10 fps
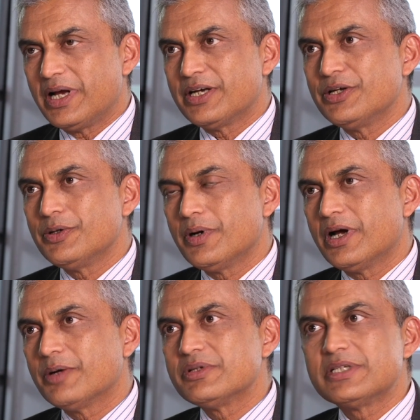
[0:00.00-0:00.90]
and you
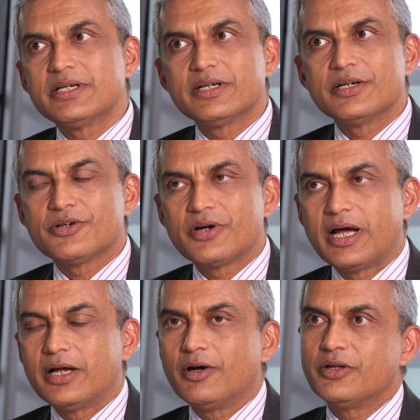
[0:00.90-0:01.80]
are presenting a
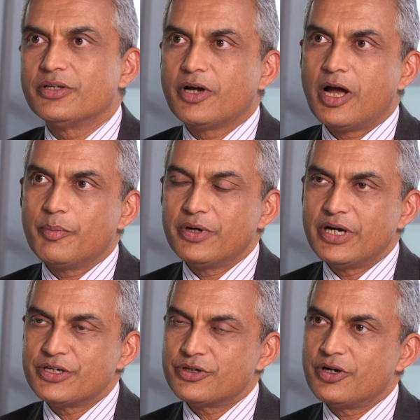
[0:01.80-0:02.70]
trial on the
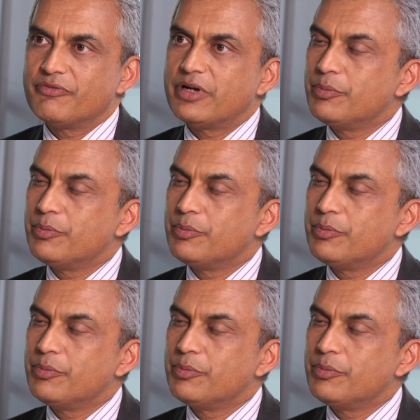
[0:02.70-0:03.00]
combination of